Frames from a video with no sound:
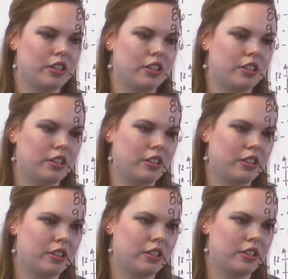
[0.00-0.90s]

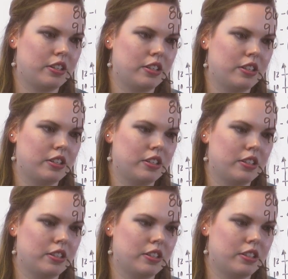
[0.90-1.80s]

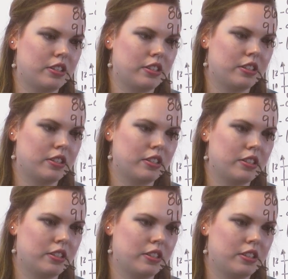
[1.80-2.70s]
Nothing is said.